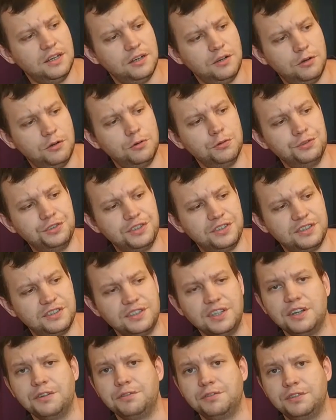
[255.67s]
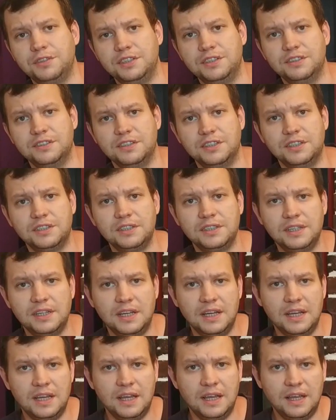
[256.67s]
all the stuff in there,
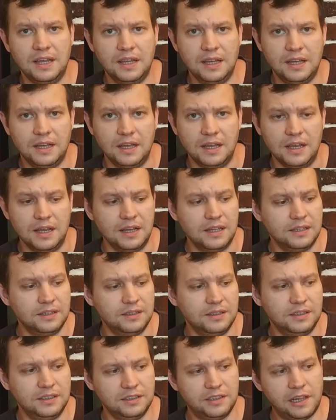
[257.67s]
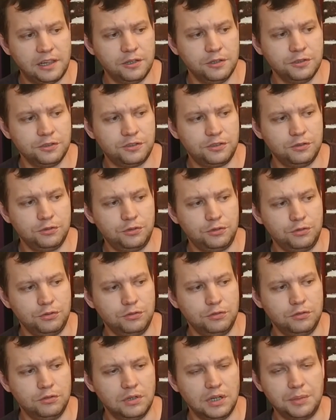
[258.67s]
and it allows you
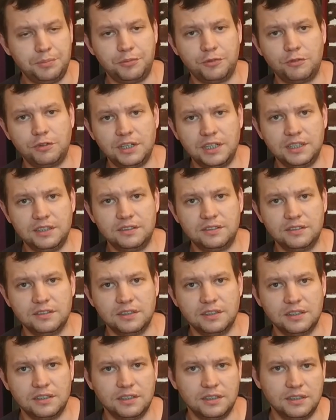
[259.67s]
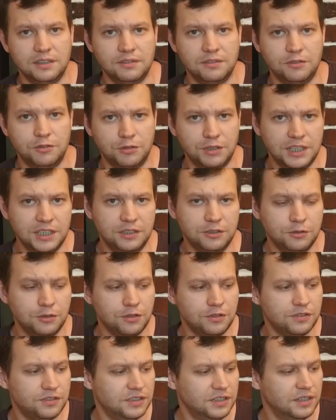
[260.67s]
to operate
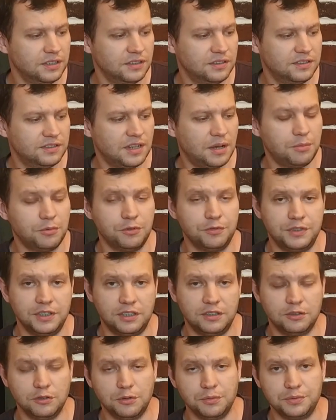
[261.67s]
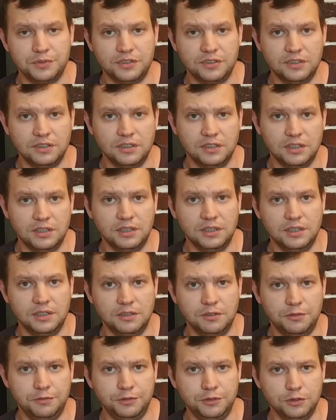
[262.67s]
radios and some of the knobs
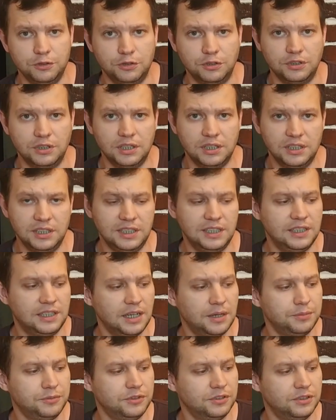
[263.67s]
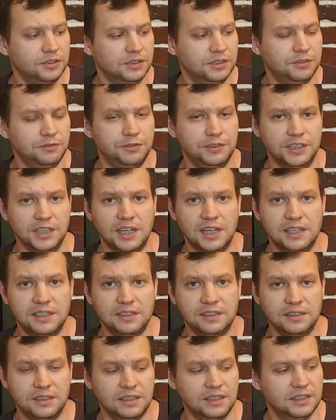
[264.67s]
of your helicopter in VR,
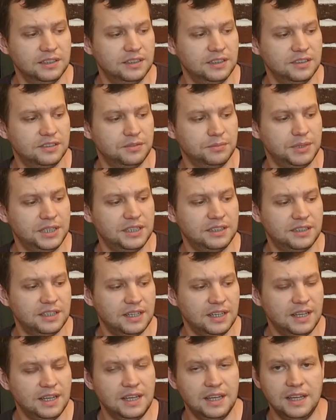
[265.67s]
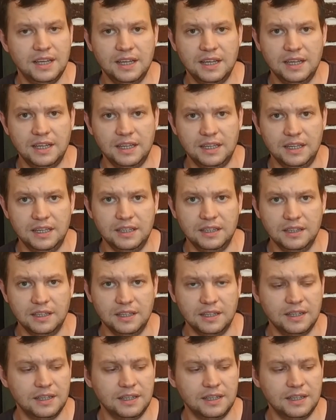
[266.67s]
and it's made in